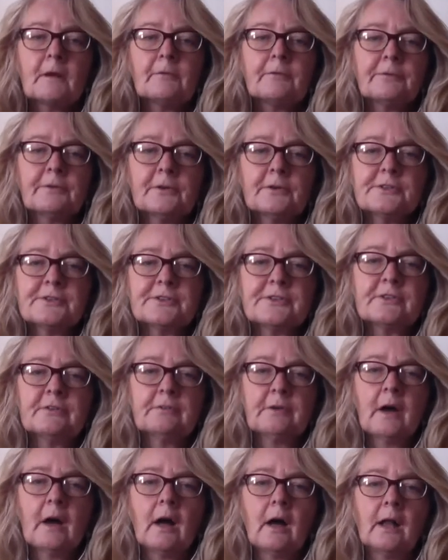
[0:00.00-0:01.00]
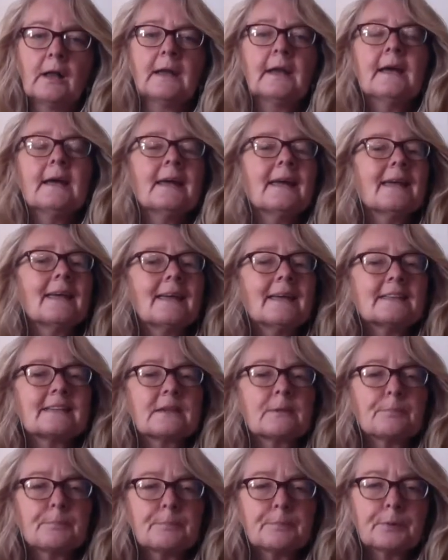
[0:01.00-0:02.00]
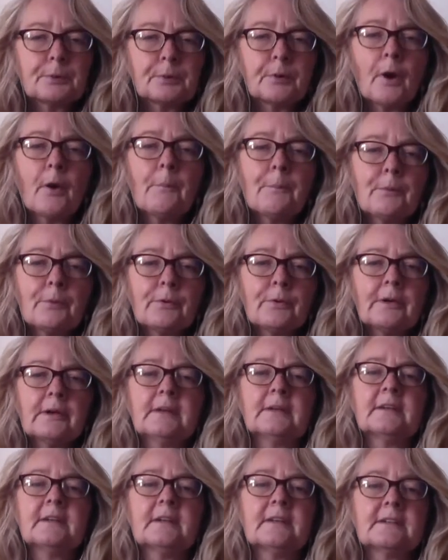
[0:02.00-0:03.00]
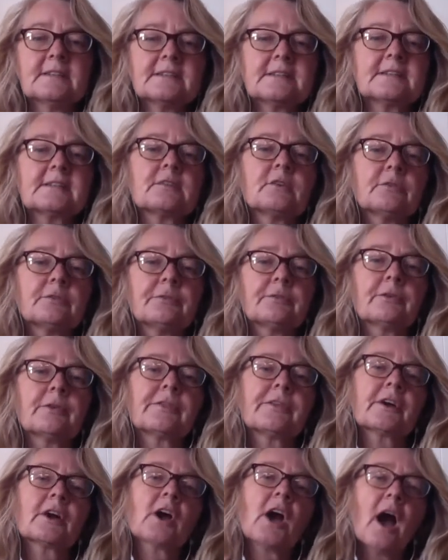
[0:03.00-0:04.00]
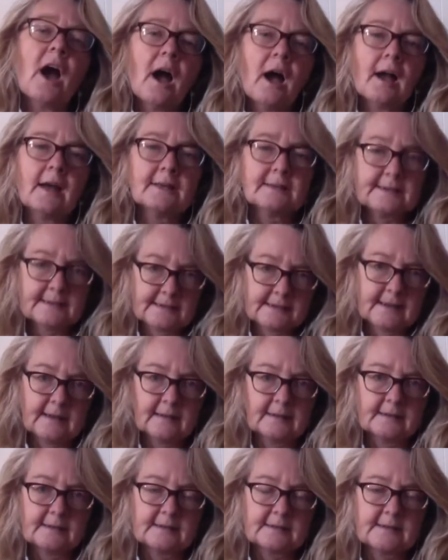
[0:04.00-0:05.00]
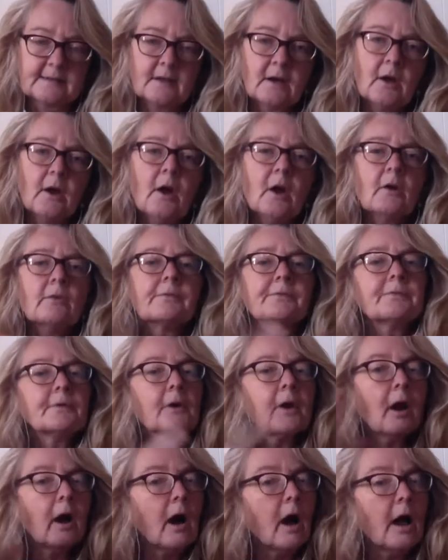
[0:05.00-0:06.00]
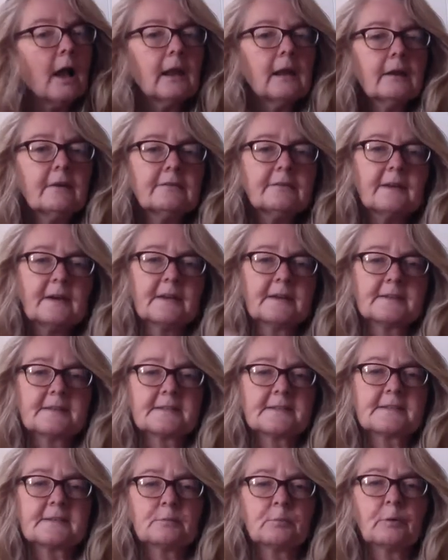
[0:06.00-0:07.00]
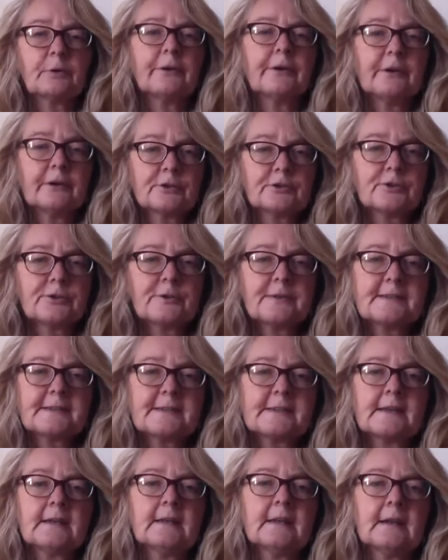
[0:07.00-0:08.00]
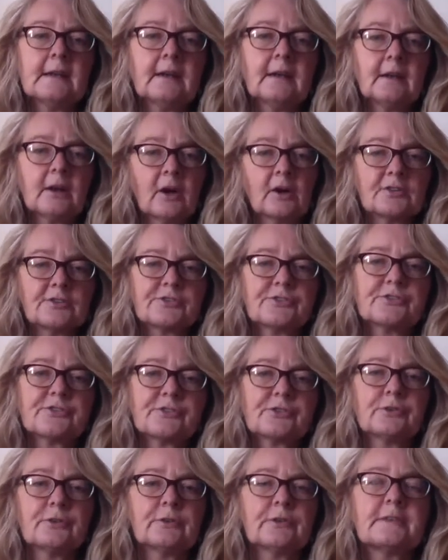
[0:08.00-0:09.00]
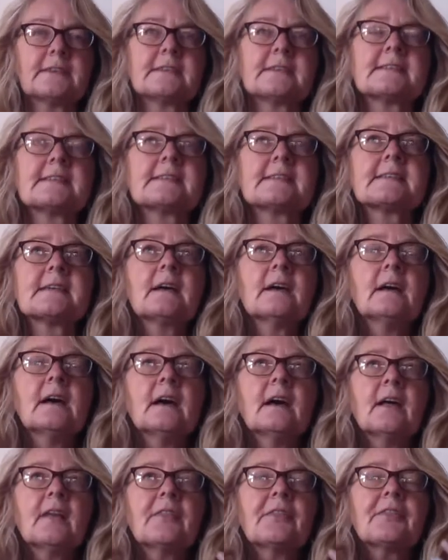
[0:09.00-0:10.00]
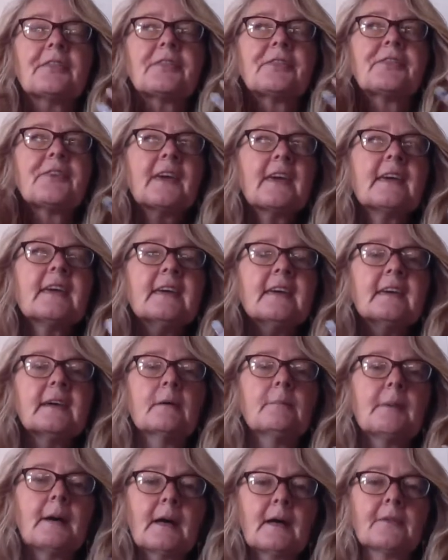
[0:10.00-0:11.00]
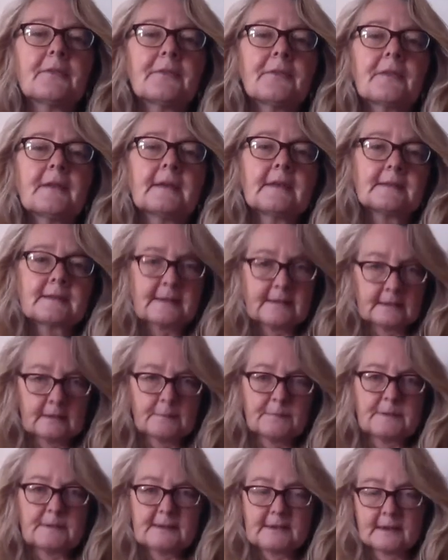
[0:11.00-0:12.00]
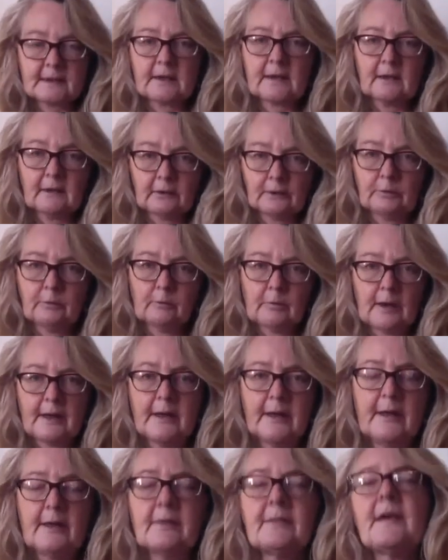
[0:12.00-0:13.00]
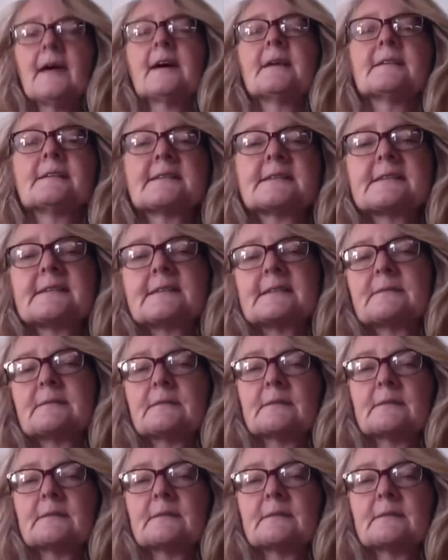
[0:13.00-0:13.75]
First of all, its appropriateness for the content. For all of us, we're interested in our students thinking about things in a particular way that's